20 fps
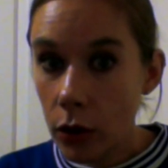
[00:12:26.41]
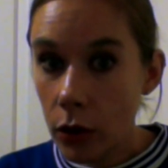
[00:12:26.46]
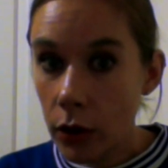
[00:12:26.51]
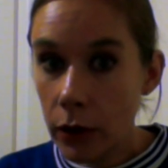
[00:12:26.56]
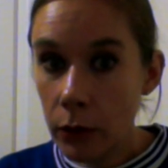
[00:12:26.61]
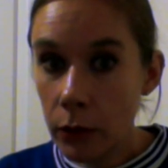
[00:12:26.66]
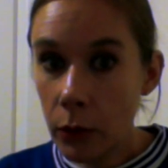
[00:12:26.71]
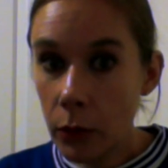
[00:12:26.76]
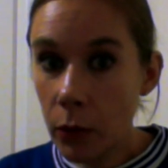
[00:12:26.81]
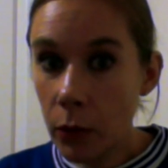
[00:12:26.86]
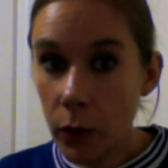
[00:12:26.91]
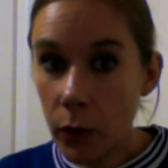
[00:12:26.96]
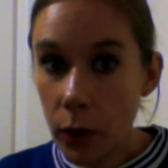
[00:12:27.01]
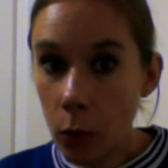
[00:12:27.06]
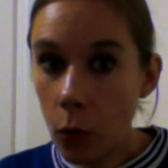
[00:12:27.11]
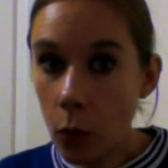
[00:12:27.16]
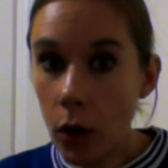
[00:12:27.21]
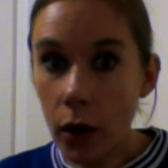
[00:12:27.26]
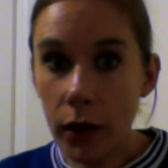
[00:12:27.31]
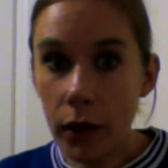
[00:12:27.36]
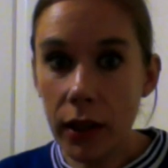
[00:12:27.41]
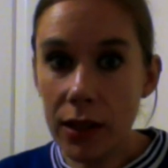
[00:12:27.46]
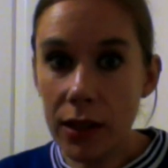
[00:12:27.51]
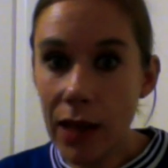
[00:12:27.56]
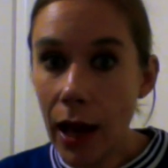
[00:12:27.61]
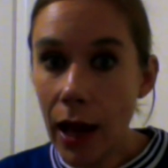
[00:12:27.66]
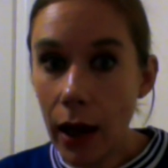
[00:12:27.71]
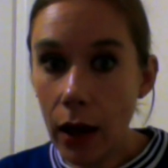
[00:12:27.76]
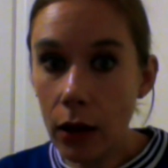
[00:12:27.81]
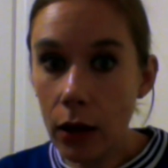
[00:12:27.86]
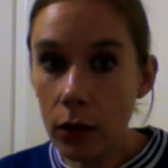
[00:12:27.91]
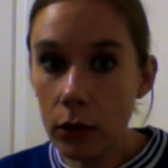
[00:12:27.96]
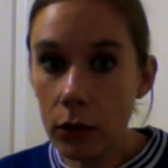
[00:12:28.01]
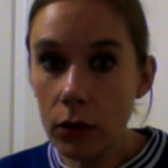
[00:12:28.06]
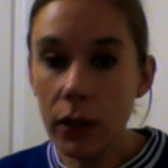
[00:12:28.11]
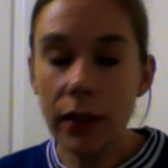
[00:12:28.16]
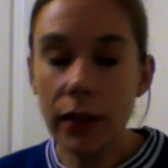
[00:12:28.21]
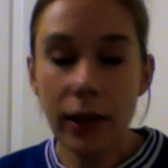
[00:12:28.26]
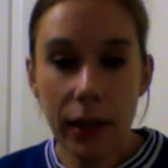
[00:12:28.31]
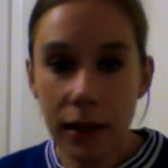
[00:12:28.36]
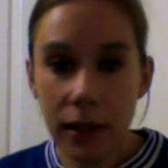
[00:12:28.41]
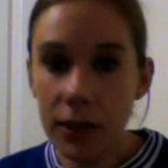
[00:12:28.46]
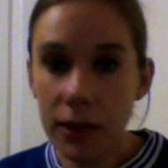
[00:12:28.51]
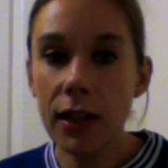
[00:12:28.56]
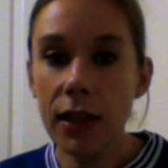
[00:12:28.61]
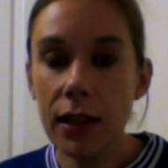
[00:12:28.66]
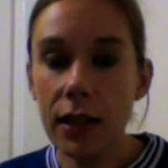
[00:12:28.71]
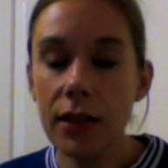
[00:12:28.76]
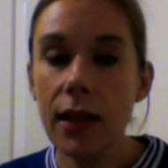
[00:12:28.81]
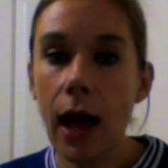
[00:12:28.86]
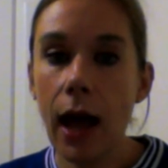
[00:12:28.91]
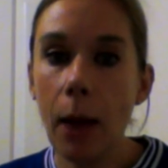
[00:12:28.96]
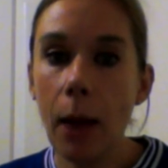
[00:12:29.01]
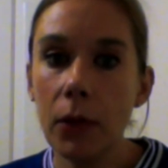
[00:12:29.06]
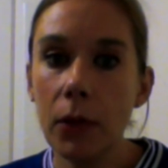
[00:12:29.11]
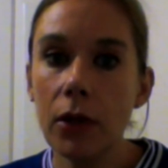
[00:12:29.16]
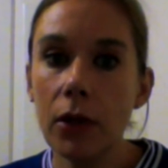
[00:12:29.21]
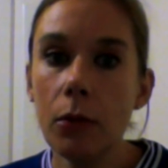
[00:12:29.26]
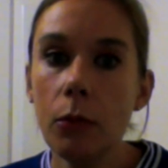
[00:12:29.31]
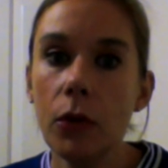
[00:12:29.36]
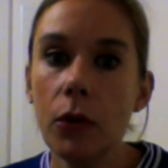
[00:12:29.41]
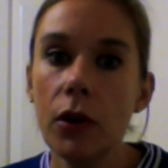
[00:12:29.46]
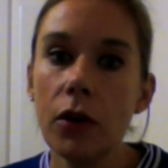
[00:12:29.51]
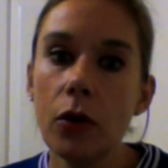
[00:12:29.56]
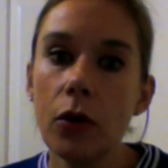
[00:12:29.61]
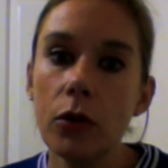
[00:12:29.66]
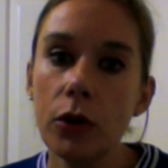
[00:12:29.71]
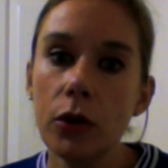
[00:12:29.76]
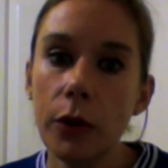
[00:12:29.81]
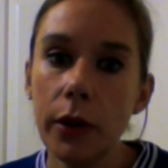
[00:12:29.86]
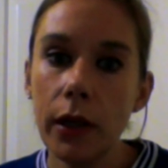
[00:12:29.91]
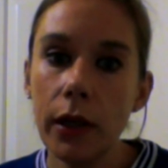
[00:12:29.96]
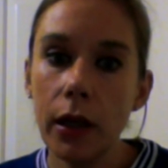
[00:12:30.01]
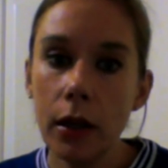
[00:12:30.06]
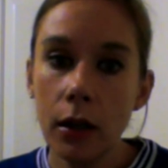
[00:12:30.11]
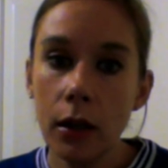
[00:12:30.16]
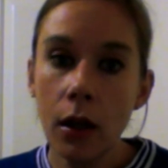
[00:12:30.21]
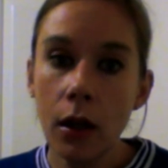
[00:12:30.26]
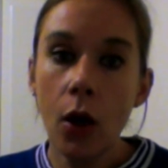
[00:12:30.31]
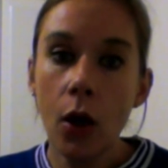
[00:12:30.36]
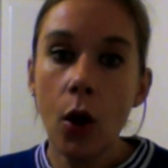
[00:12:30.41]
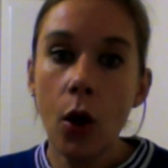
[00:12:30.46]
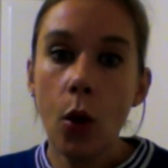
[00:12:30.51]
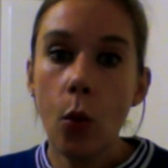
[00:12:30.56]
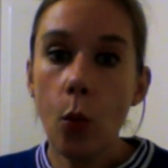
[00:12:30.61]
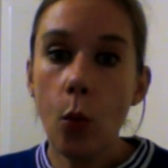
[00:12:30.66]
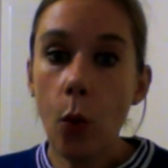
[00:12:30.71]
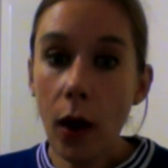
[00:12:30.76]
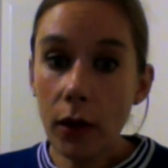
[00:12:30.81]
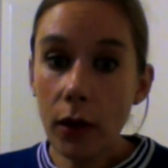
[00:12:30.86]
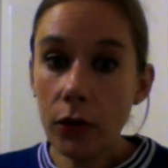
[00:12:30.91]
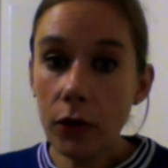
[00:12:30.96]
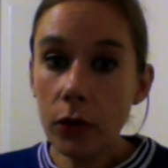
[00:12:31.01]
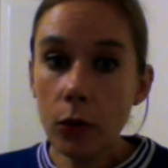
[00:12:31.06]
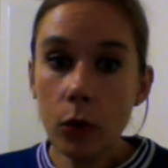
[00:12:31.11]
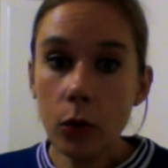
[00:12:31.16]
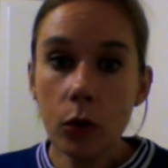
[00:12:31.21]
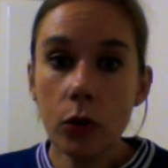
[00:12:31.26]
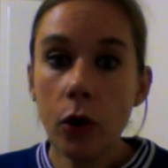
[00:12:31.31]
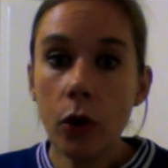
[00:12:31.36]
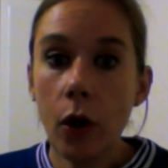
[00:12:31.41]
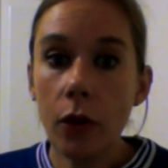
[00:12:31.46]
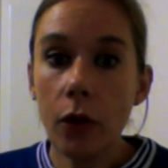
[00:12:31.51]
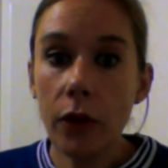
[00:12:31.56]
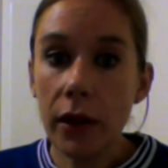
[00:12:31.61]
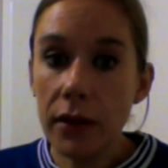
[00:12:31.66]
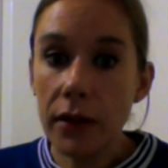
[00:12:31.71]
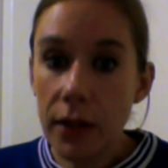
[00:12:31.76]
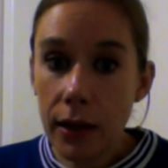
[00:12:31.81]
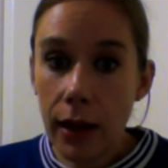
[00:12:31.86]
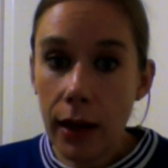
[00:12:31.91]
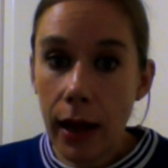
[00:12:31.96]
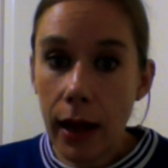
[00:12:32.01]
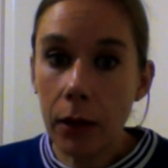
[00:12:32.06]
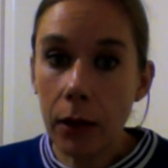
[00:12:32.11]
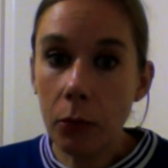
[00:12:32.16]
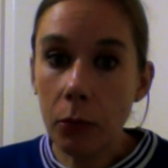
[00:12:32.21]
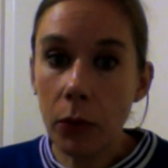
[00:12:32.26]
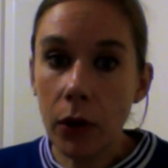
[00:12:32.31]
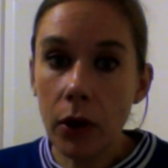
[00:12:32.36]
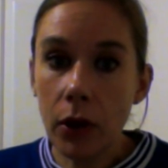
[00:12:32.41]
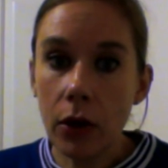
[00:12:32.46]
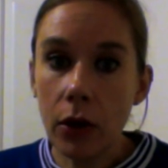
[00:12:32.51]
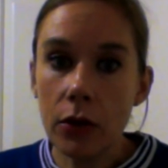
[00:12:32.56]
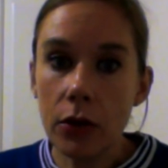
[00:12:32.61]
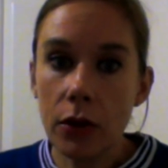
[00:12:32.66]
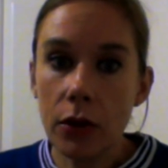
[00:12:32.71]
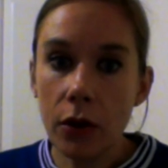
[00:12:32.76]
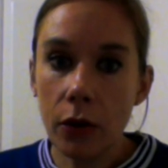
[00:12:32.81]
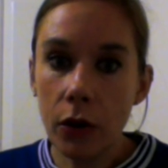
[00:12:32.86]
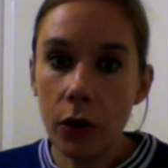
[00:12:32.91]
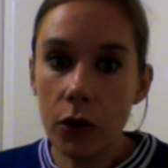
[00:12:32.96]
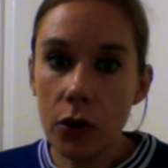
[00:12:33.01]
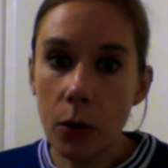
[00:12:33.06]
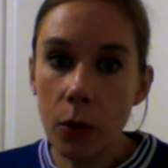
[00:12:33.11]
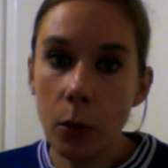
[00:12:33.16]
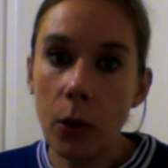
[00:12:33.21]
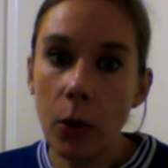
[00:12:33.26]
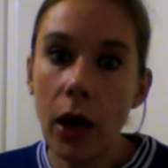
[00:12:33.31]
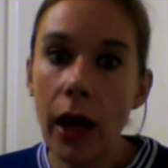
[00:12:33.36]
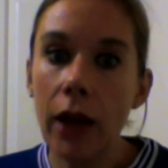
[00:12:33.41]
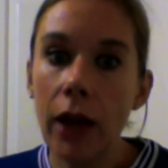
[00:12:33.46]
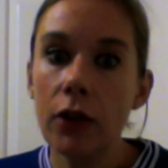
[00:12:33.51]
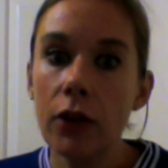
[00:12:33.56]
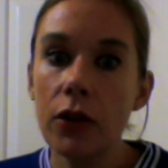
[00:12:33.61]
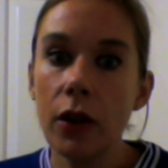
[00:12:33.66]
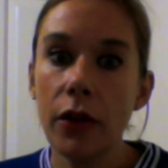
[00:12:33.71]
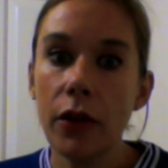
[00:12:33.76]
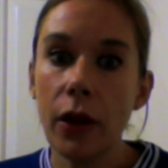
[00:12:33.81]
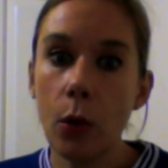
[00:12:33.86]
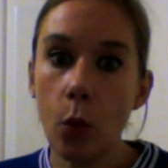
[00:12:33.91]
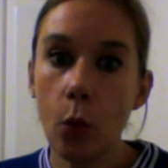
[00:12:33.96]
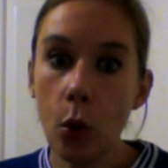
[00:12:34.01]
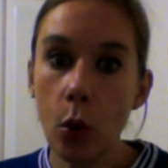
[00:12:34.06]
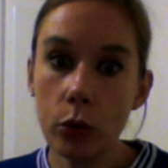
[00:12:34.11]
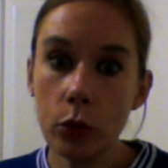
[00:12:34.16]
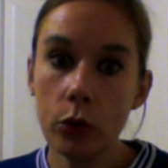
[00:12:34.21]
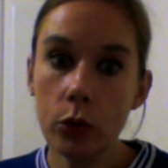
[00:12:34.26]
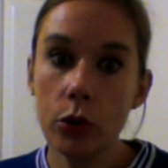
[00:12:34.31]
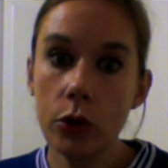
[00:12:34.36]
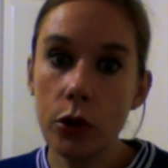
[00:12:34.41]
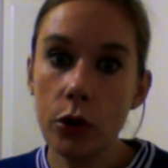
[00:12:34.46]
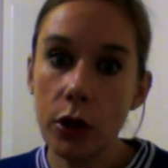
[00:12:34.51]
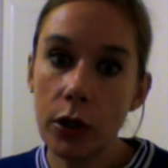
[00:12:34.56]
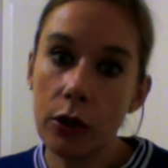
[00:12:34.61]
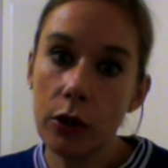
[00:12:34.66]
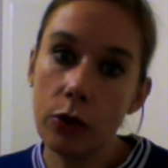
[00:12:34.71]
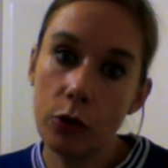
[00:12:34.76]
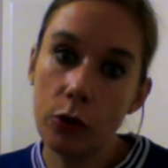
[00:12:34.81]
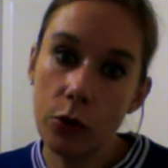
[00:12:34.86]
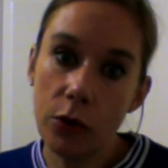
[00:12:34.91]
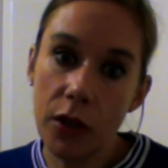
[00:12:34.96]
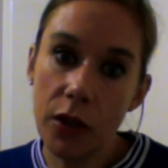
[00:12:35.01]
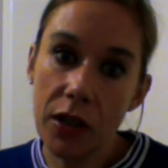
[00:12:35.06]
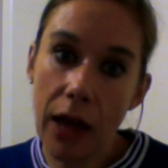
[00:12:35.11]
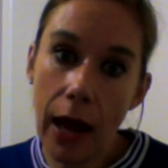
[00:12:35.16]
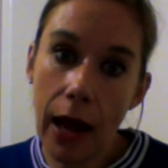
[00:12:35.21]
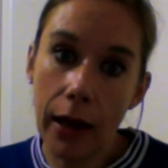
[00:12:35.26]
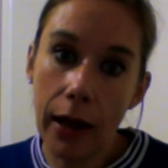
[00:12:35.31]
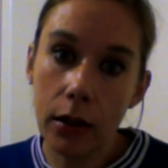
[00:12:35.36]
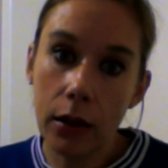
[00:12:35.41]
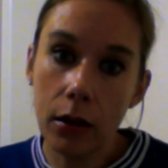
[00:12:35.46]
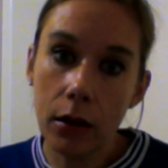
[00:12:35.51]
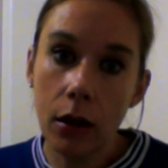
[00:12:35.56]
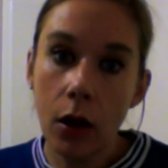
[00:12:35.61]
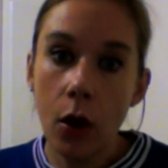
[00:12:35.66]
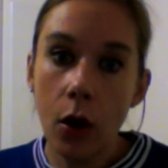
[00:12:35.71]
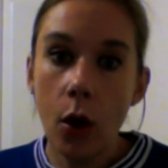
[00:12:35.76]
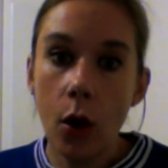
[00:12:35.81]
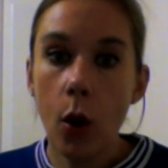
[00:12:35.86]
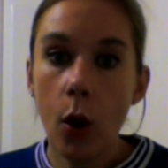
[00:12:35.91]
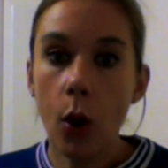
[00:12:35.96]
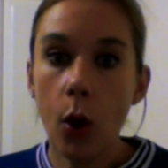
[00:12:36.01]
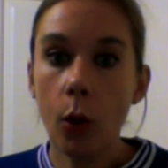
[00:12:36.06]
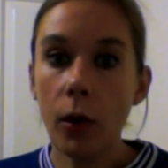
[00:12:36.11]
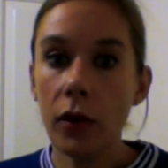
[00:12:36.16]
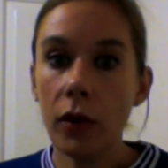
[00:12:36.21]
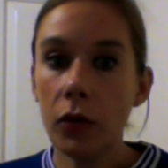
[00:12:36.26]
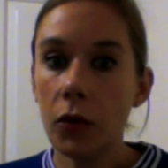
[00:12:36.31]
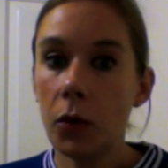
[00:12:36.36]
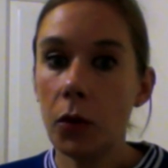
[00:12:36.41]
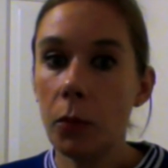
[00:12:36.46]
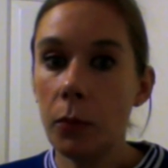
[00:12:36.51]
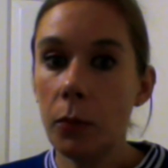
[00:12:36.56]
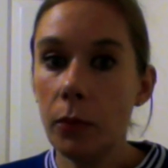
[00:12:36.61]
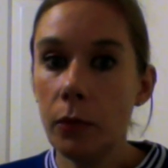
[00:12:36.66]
We can work it out. These things can be done, but they're not doing it. Whether or not they're delaying because there are some players that they want to retain, or whether are